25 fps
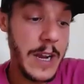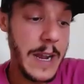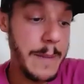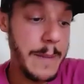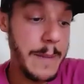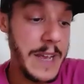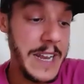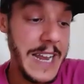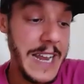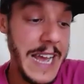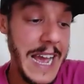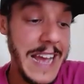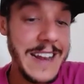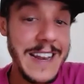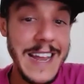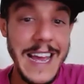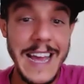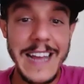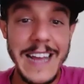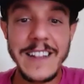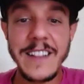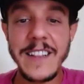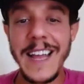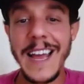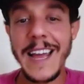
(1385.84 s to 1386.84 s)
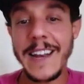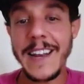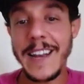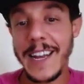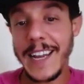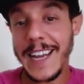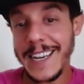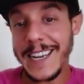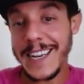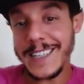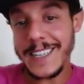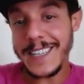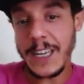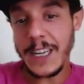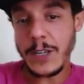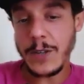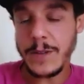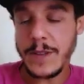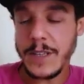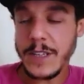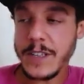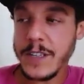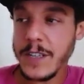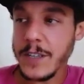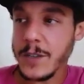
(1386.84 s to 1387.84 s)
I mean, and I got to tell you,
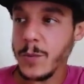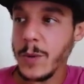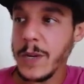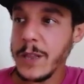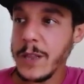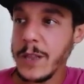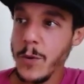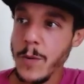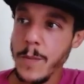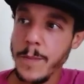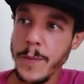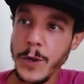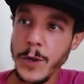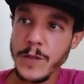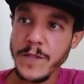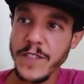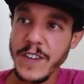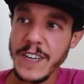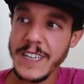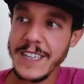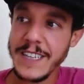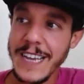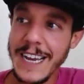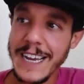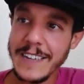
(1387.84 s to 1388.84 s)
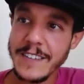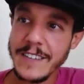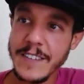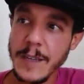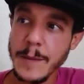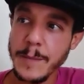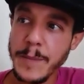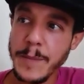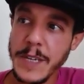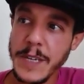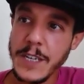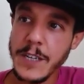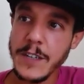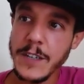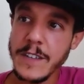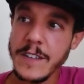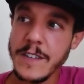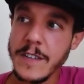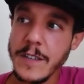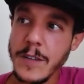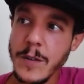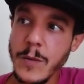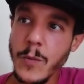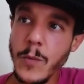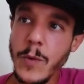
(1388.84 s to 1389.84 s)
this is where they were both fantastic
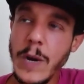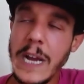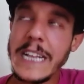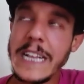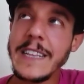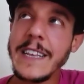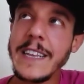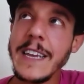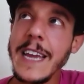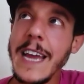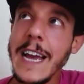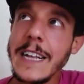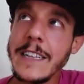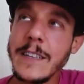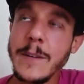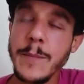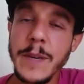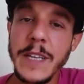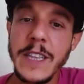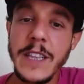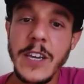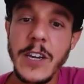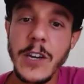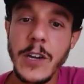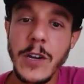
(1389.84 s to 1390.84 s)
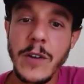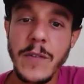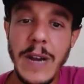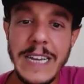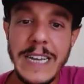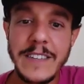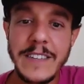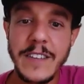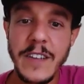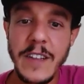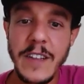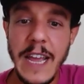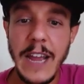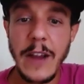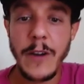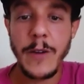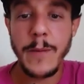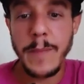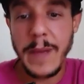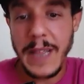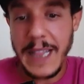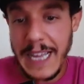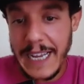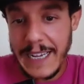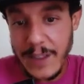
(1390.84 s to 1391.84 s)
because Wendy had to be the aggressor there and
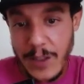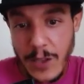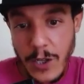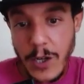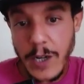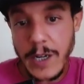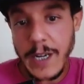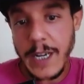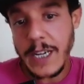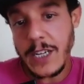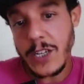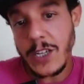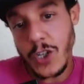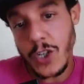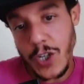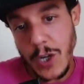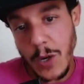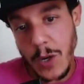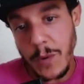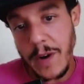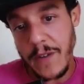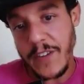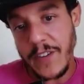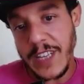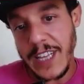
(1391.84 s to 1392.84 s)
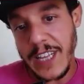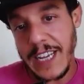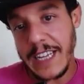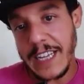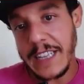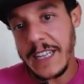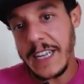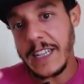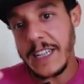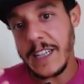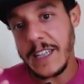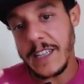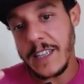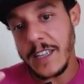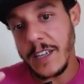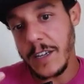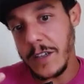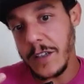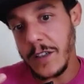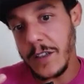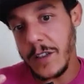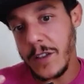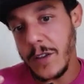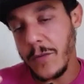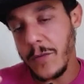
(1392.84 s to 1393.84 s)
be like, look and show everything. And then
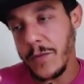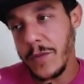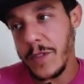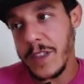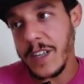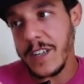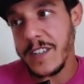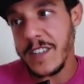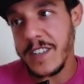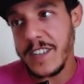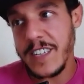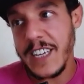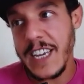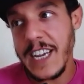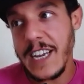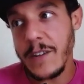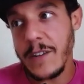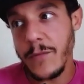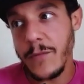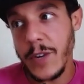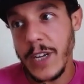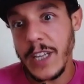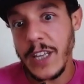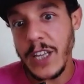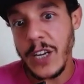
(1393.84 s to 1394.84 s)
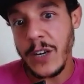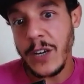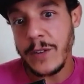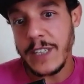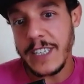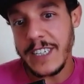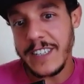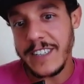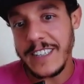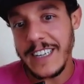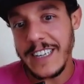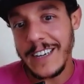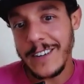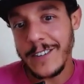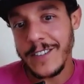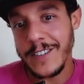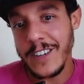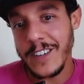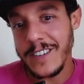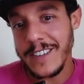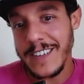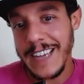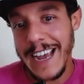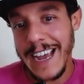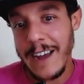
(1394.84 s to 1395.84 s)
the scene really only sells
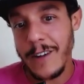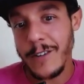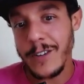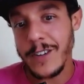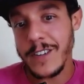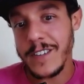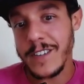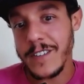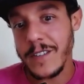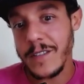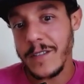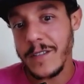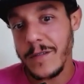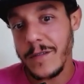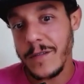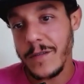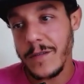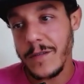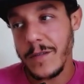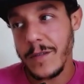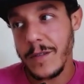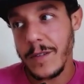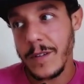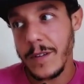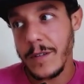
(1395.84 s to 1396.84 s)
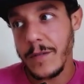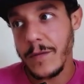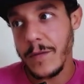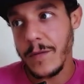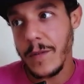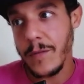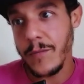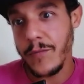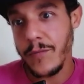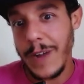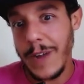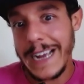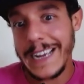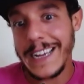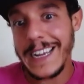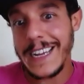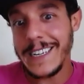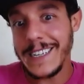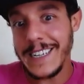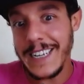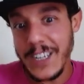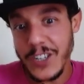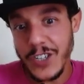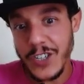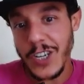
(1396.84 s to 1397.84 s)
on Tara's
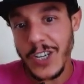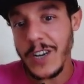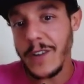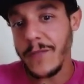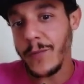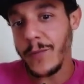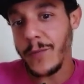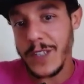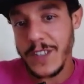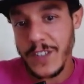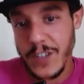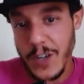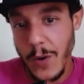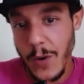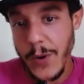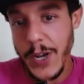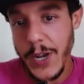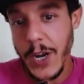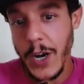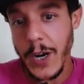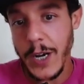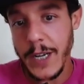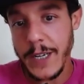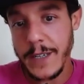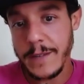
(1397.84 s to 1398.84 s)
recognition of what's going on.